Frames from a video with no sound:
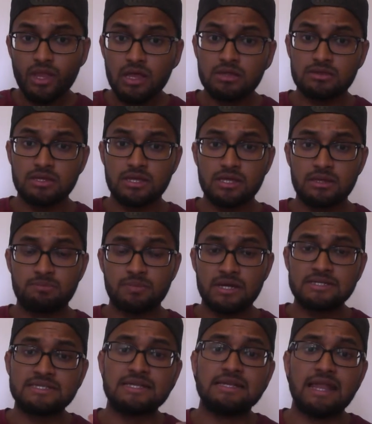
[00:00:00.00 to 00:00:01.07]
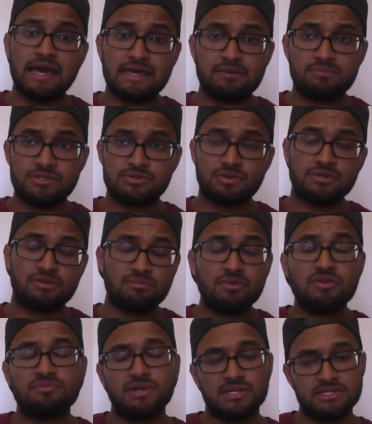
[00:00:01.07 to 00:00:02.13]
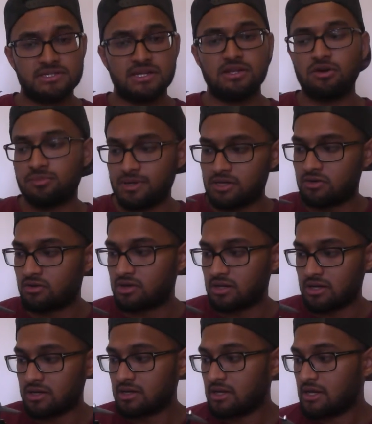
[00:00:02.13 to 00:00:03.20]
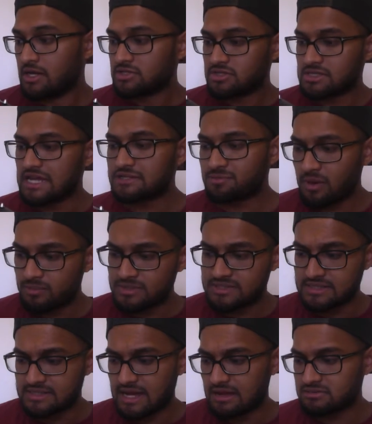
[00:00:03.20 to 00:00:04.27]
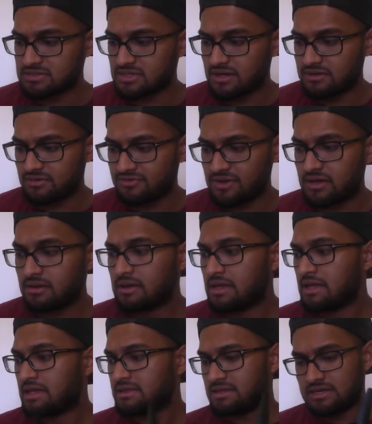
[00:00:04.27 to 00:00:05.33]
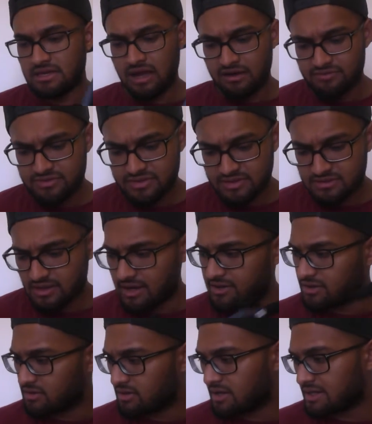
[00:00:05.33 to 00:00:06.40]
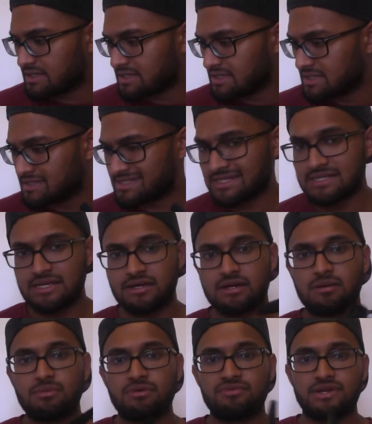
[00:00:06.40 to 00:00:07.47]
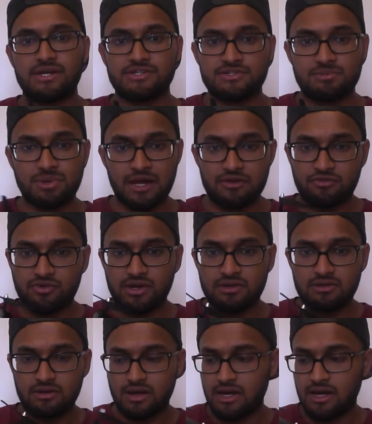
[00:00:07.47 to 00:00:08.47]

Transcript: the delay between the movement is a little bit longer. So that's probably the downside of it. The other thing that I don't like is it didn't come with an extra battery.